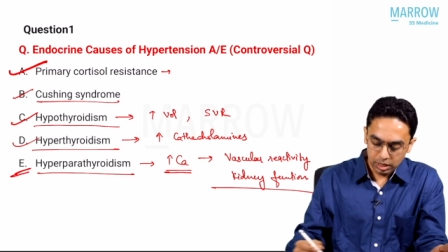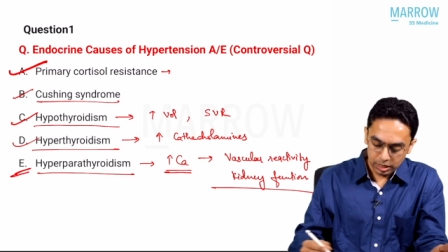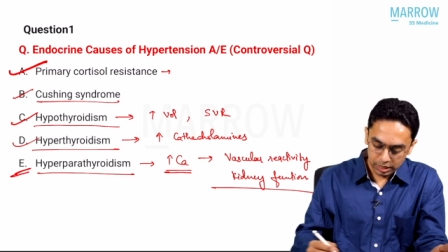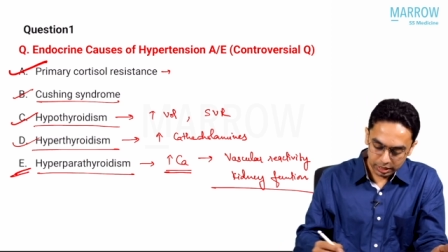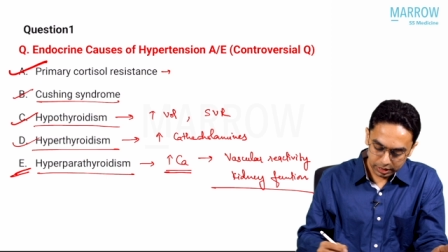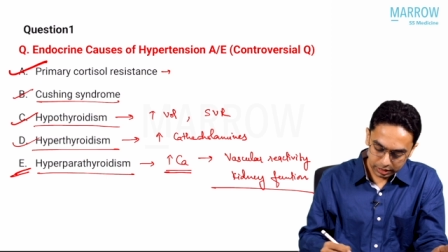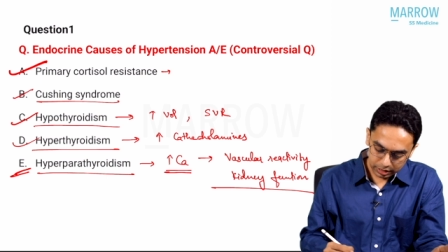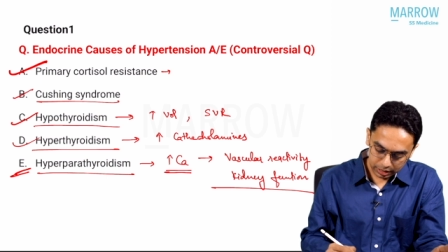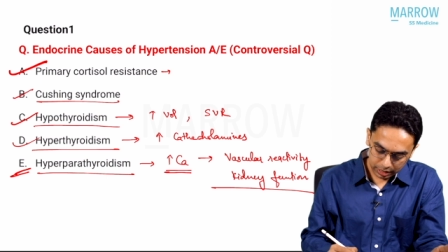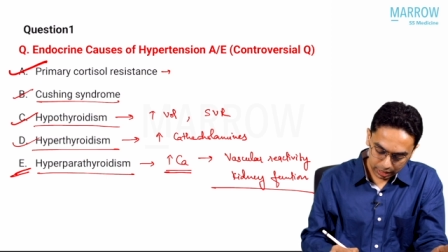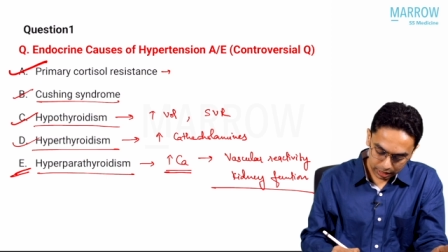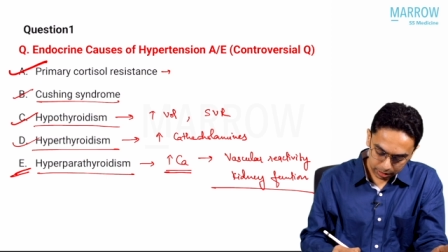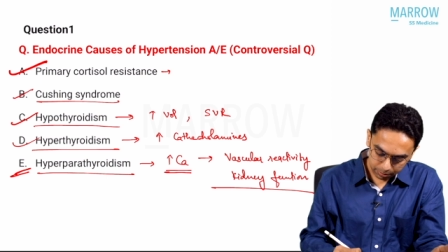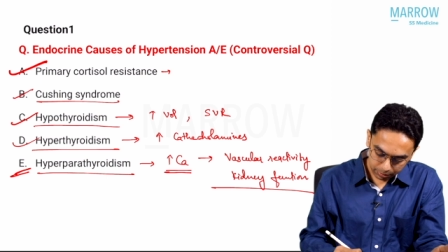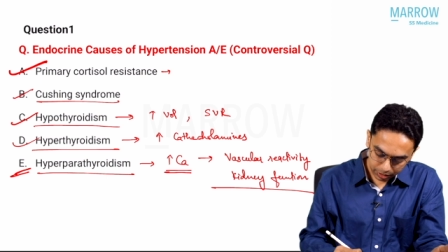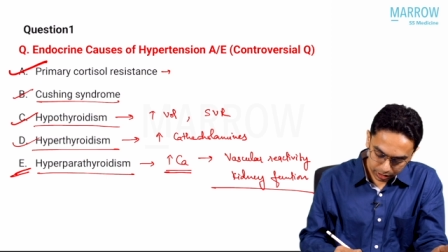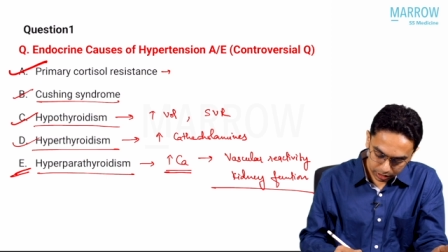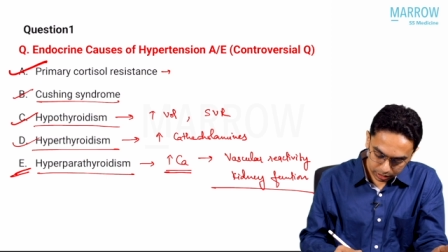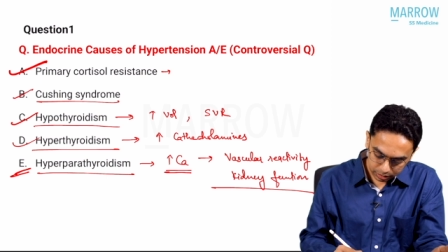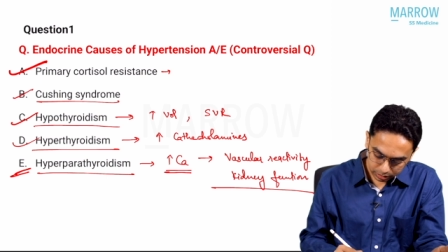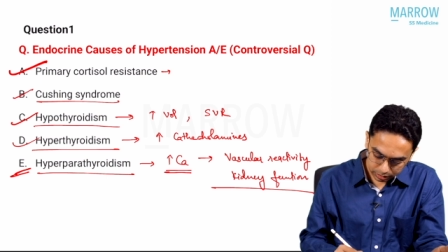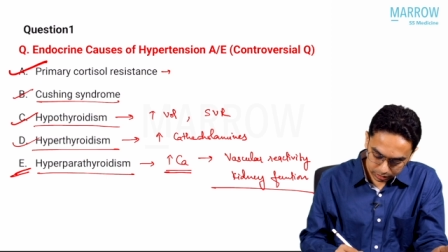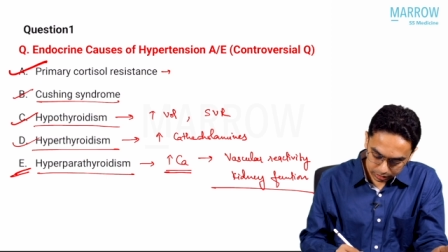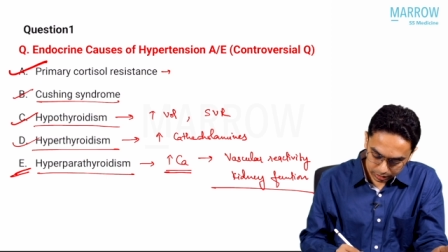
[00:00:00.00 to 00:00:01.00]
It can be
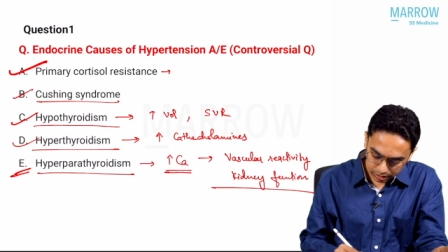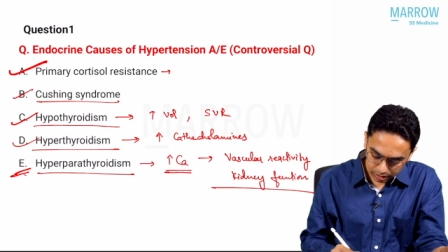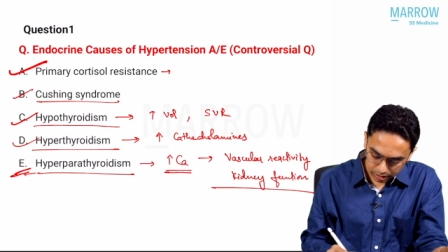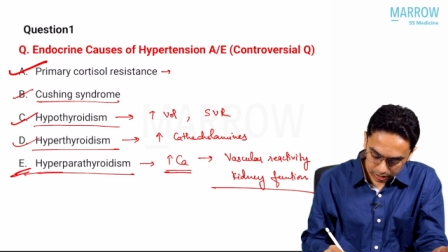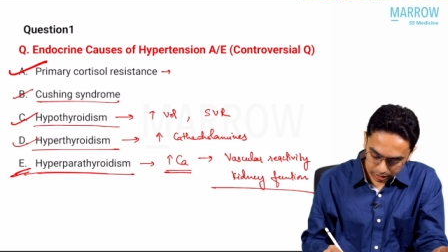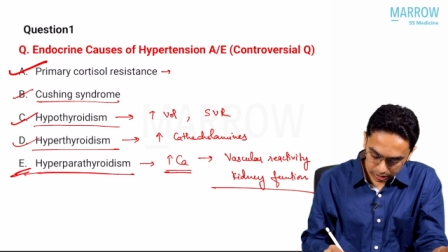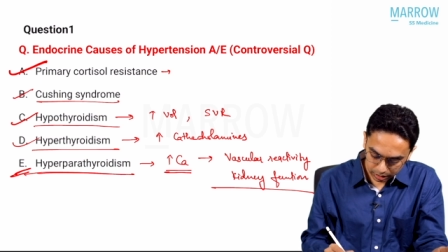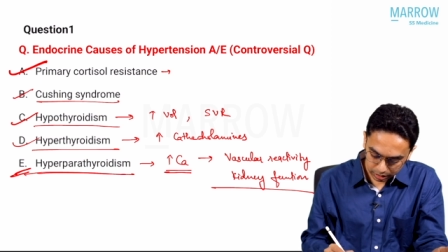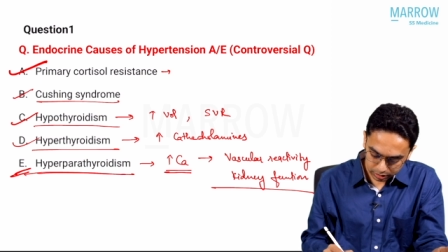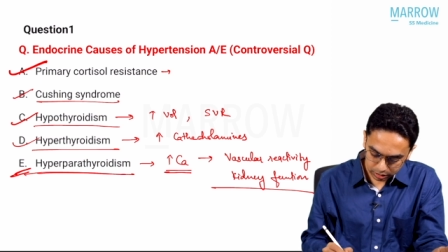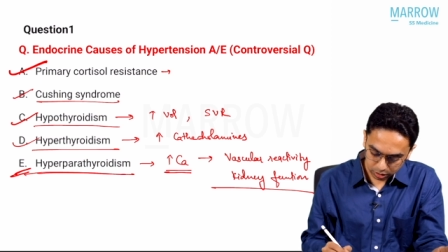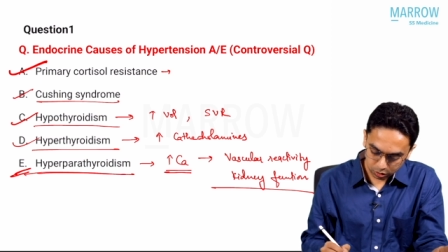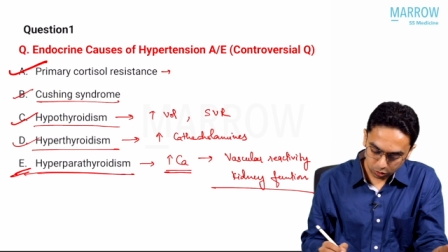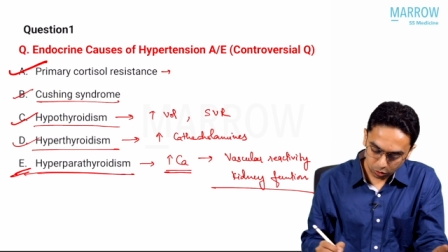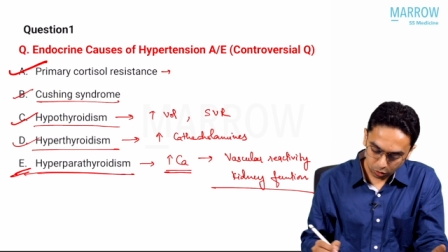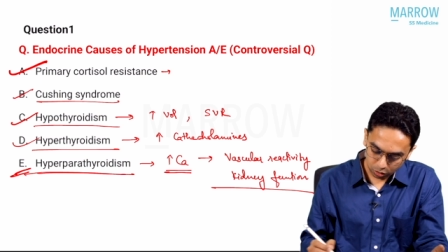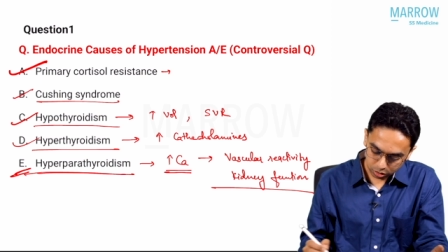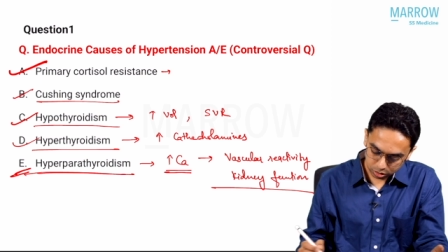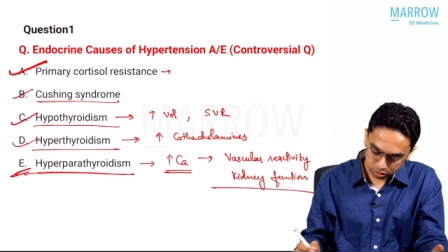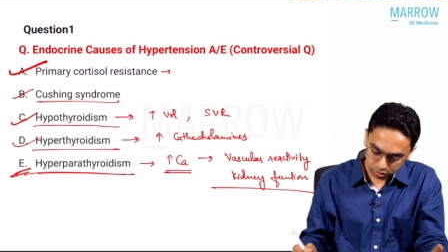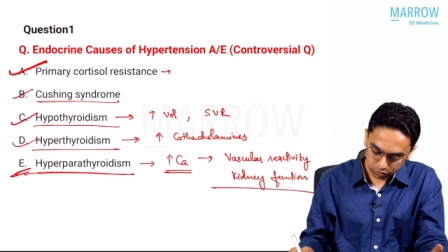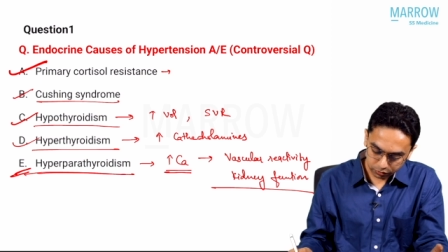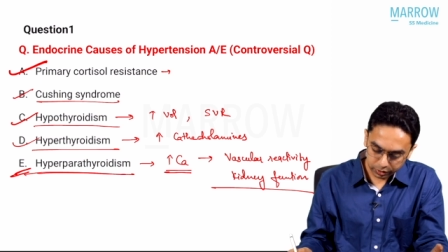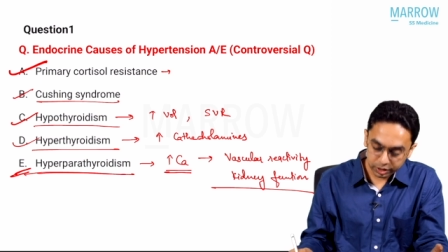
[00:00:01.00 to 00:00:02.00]
considered as a
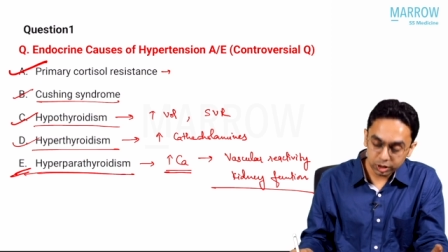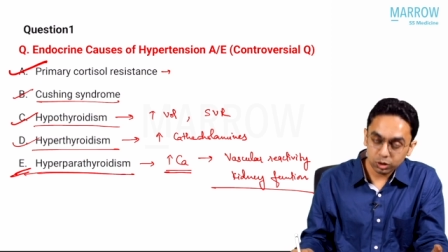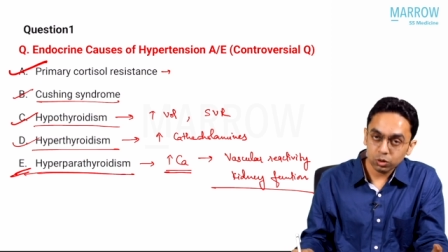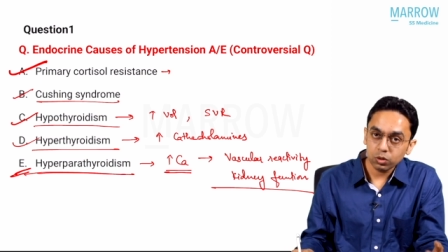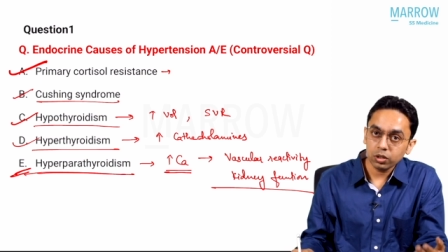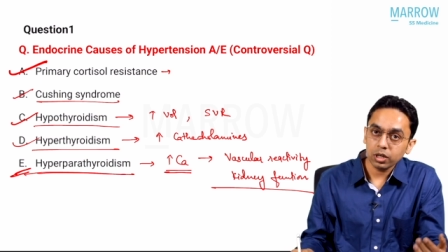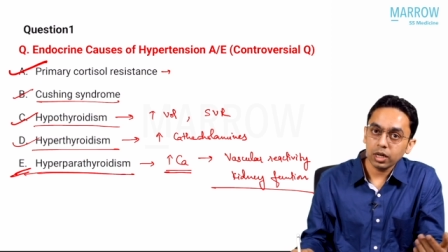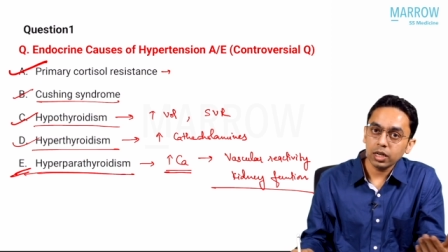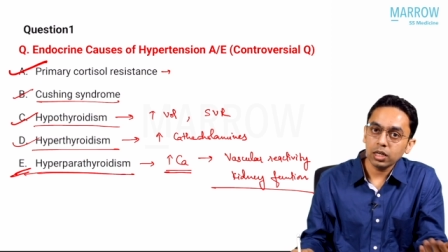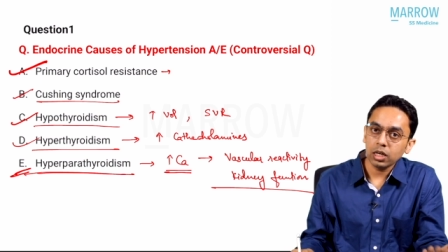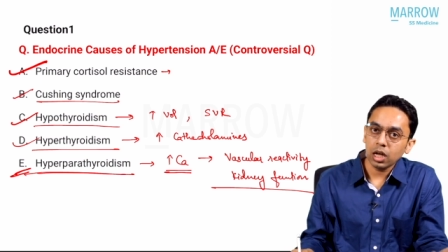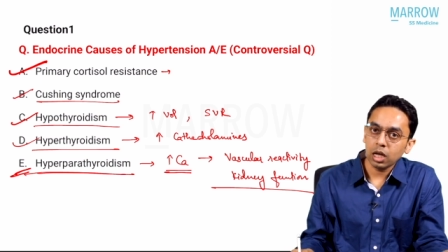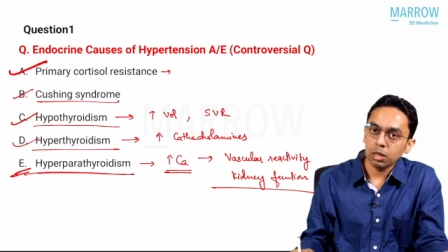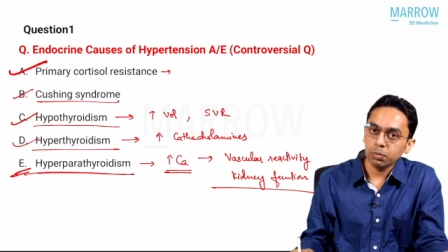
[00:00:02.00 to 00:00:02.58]
cause of endocrine